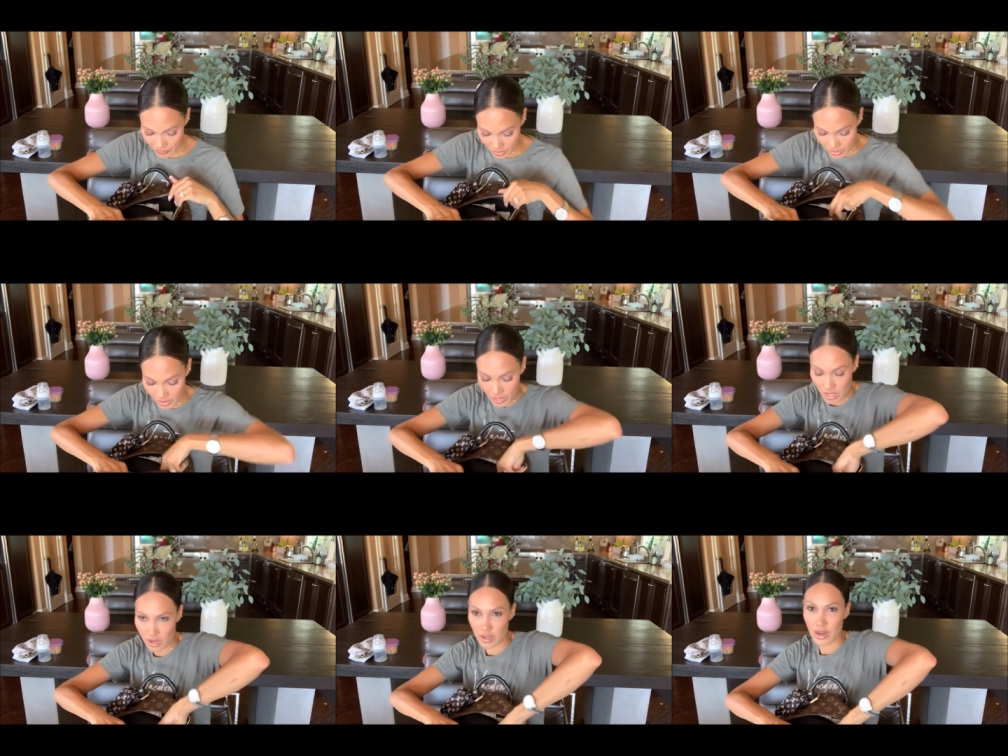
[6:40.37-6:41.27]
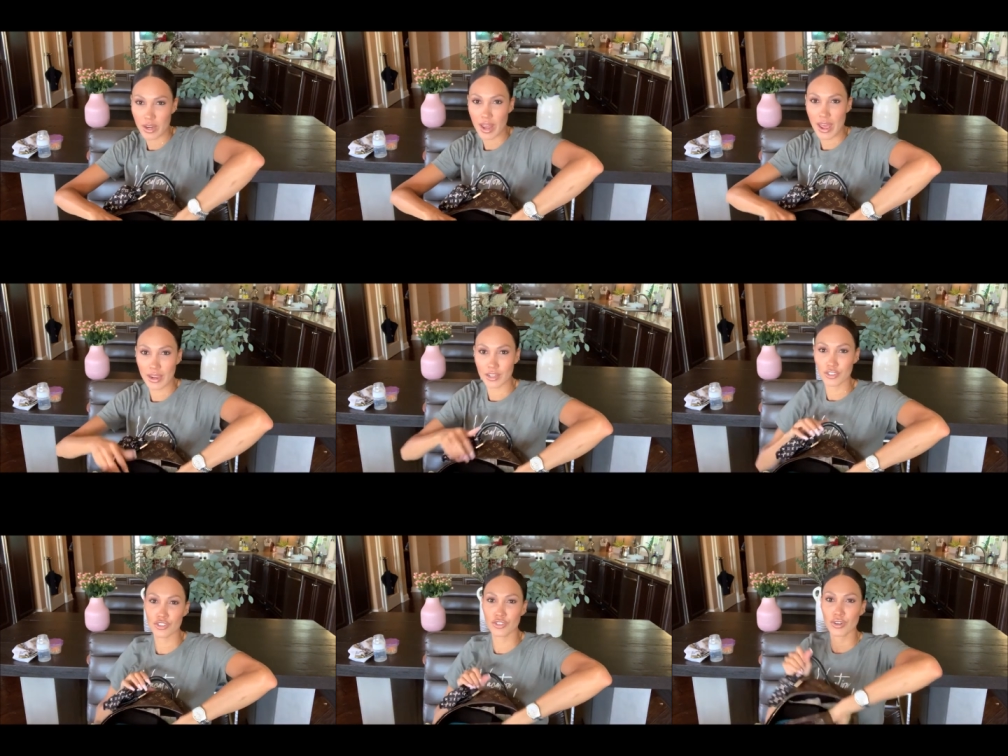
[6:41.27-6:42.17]
And then an
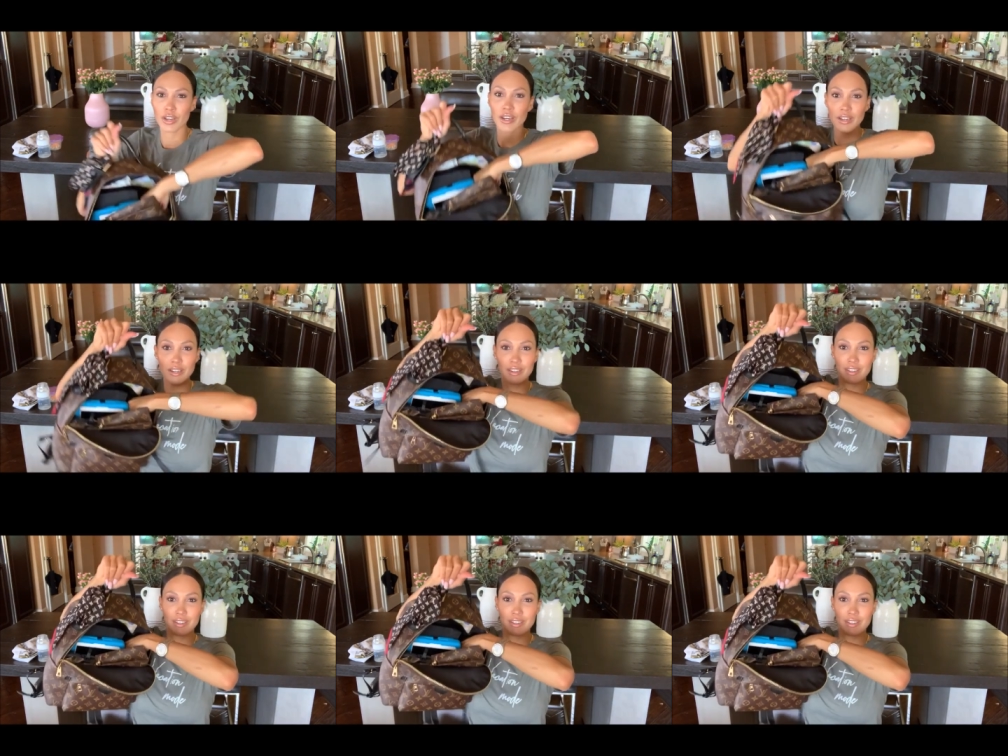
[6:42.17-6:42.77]
extra